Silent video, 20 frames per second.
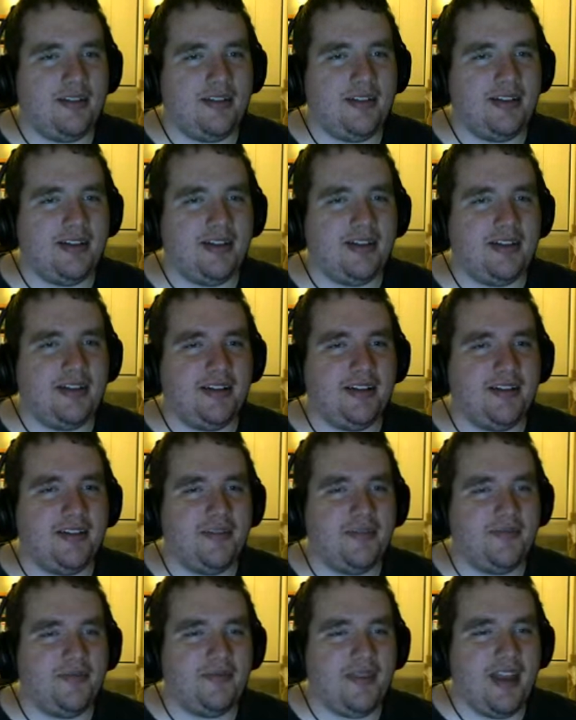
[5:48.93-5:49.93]
Uh...
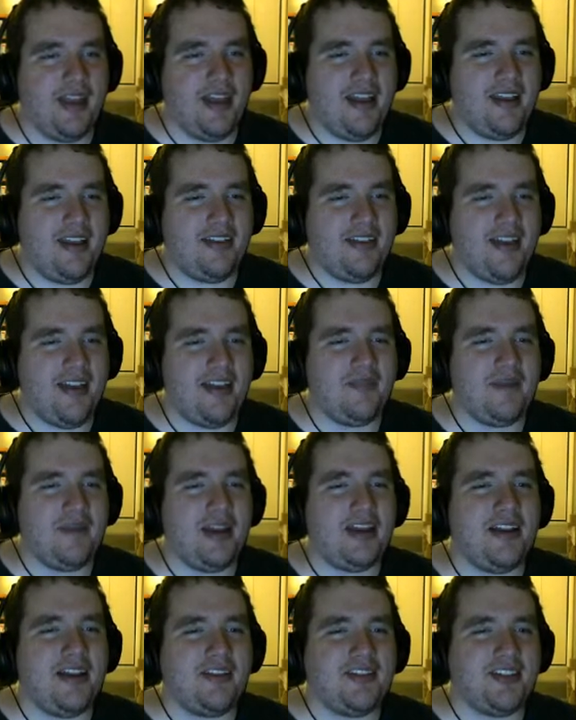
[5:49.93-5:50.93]
10
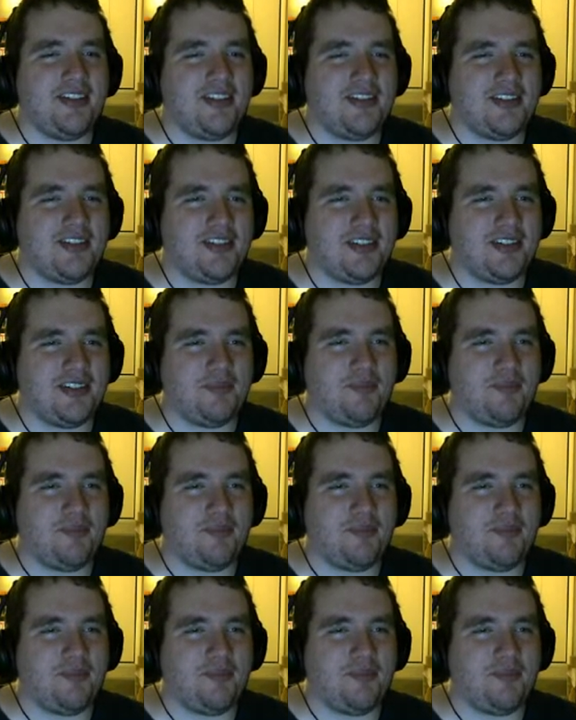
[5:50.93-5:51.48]
minutes is